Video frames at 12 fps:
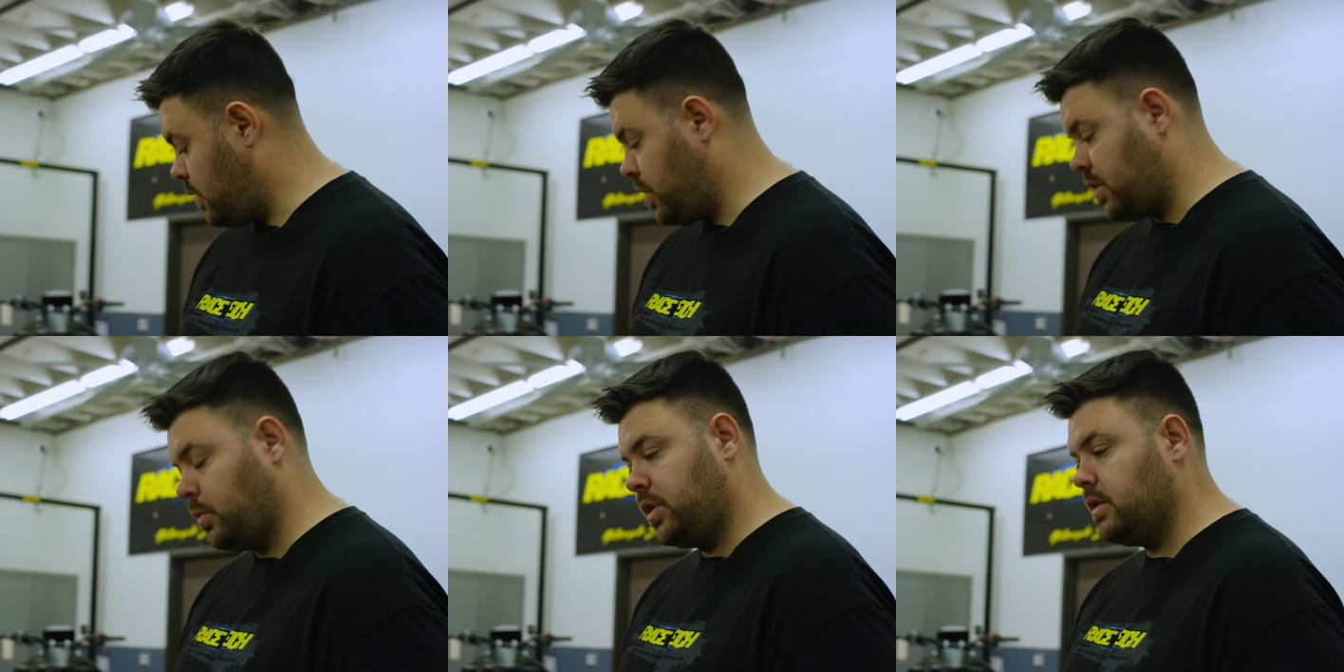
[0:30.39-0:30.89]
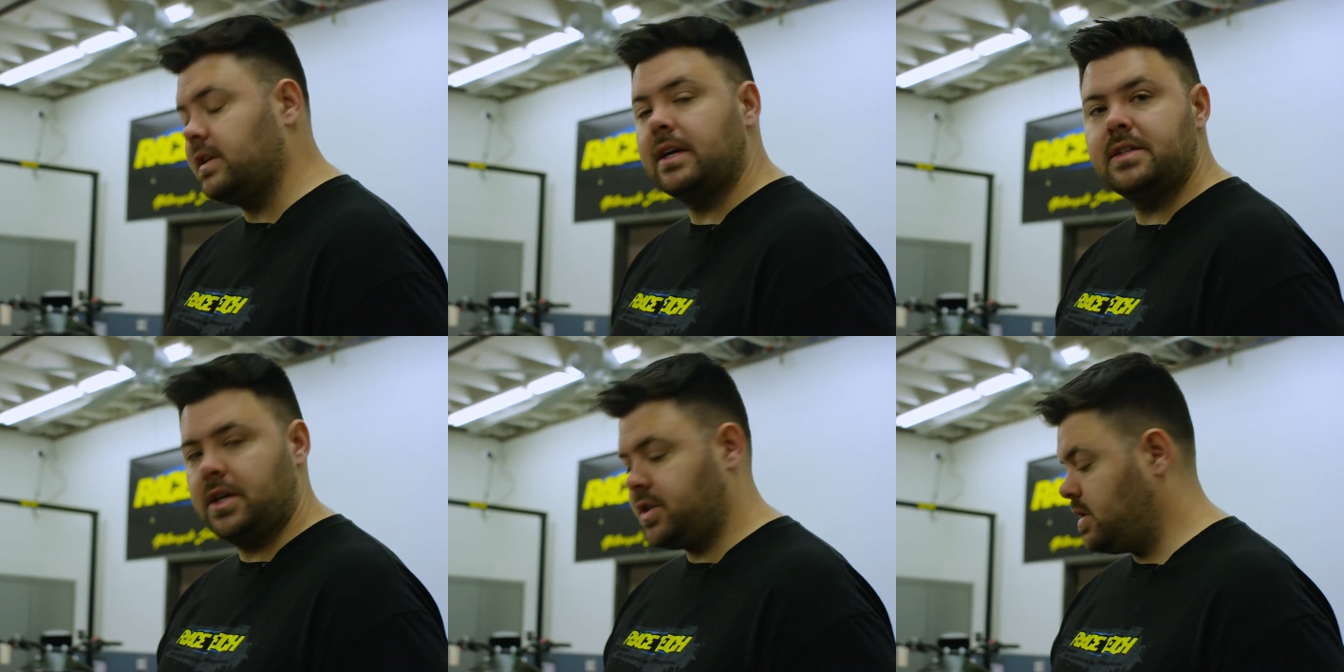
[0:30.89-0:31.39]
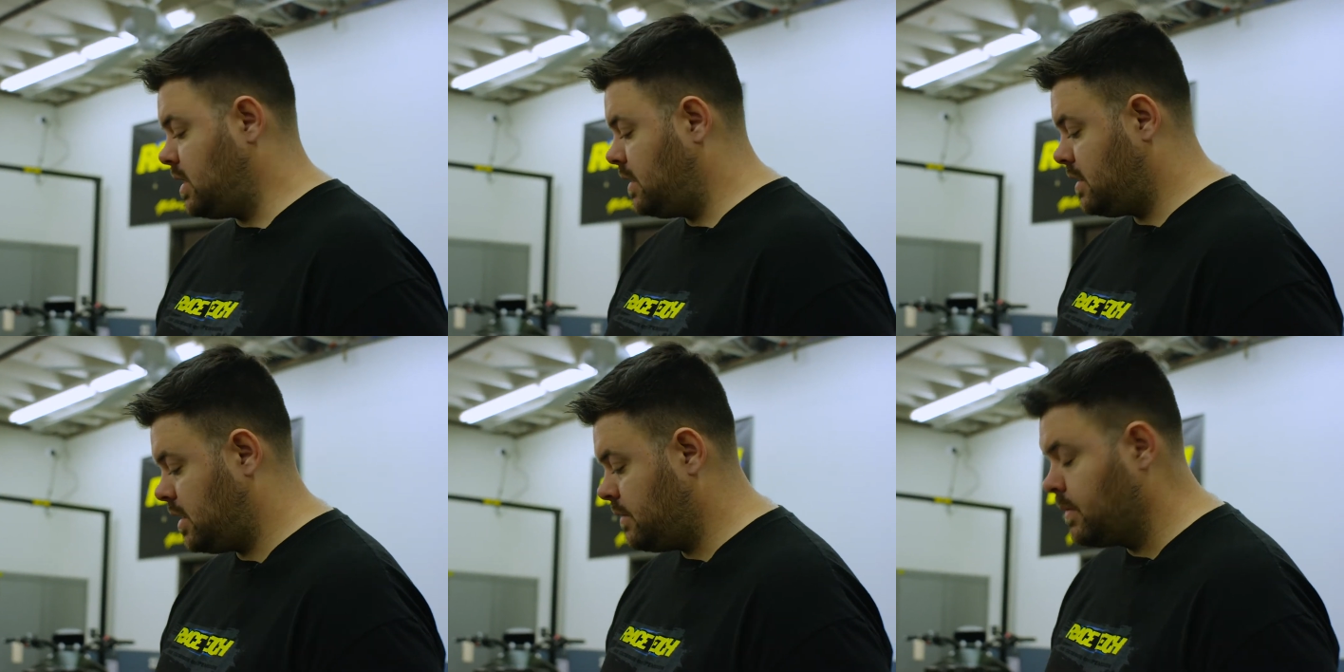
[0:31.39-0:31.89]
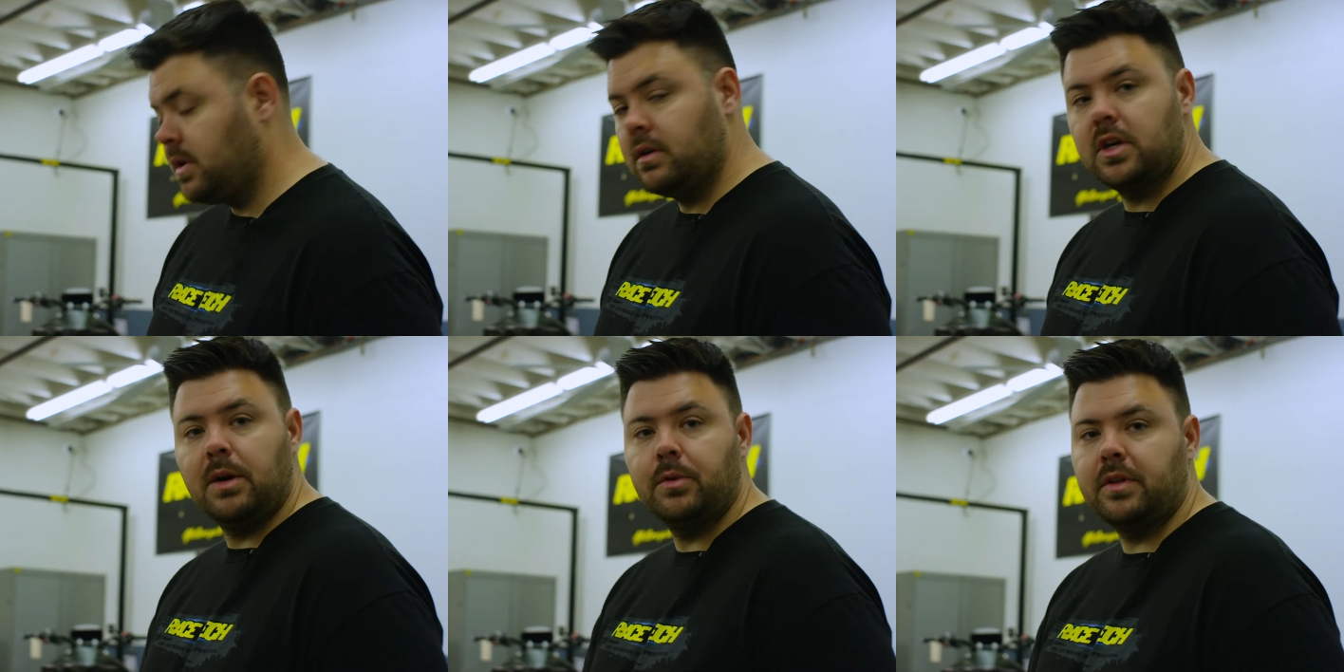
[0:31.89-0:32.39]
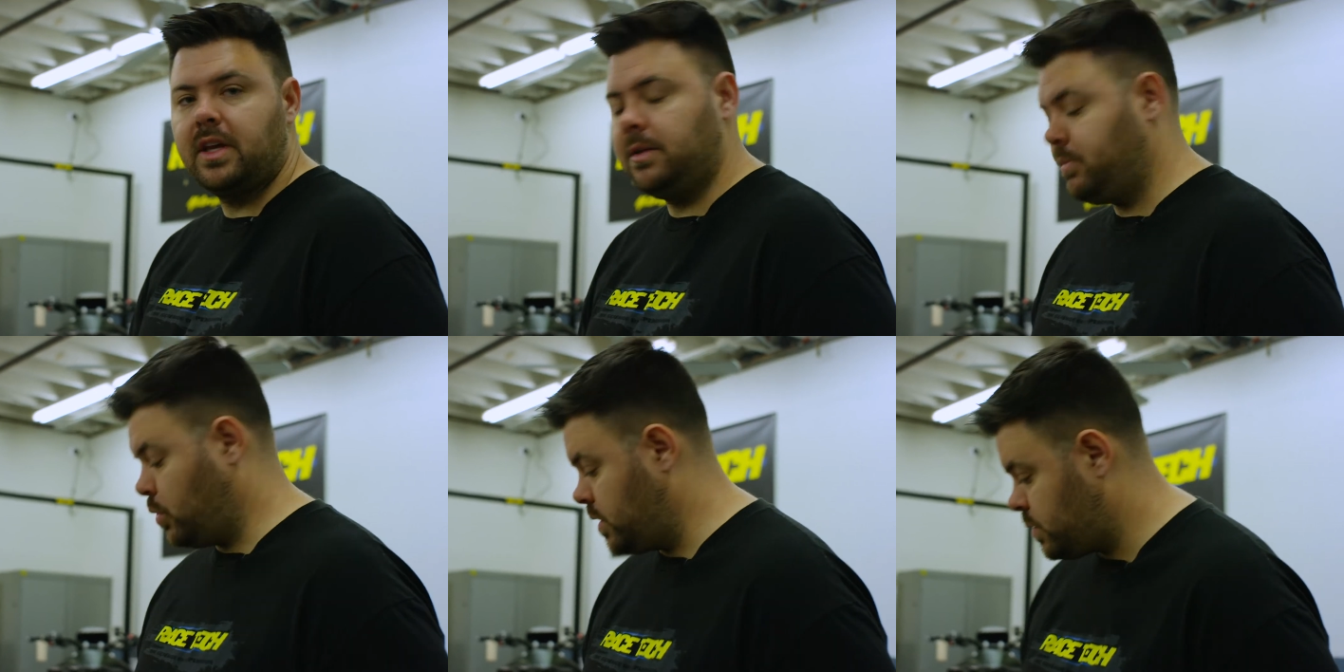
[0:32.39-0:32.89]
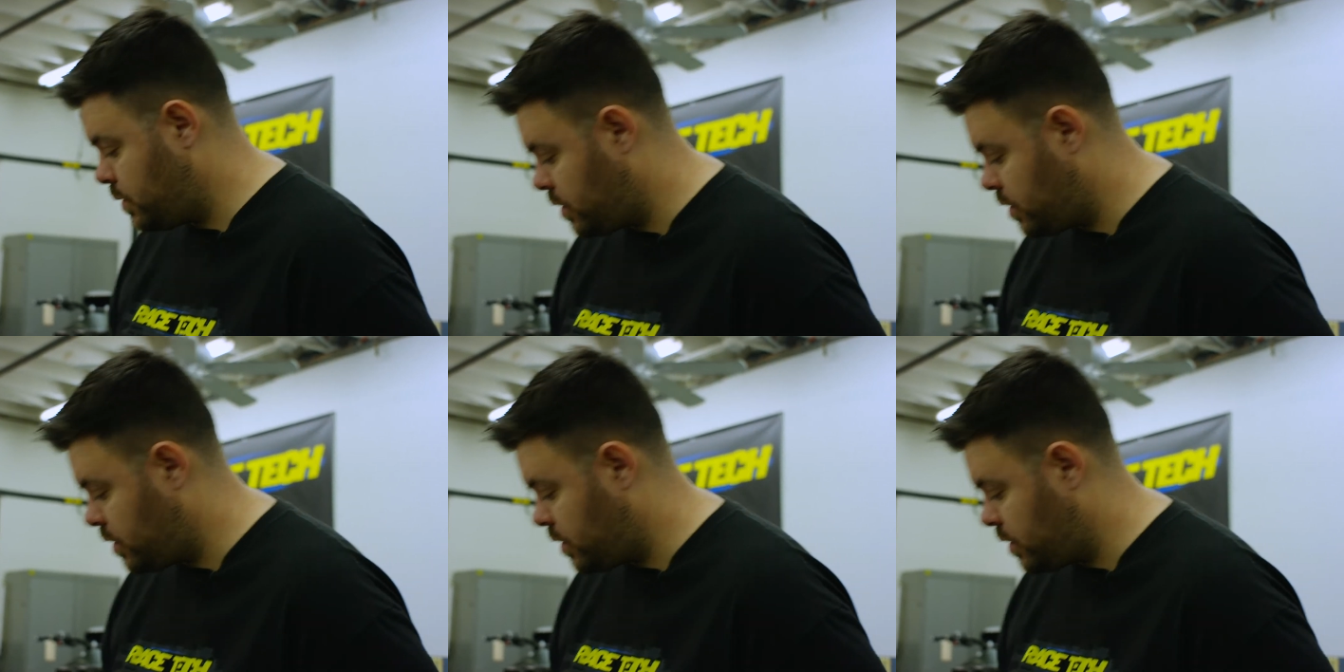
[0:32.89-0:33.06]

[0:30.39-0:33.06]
with the wheel not touching anything. A couple of key points we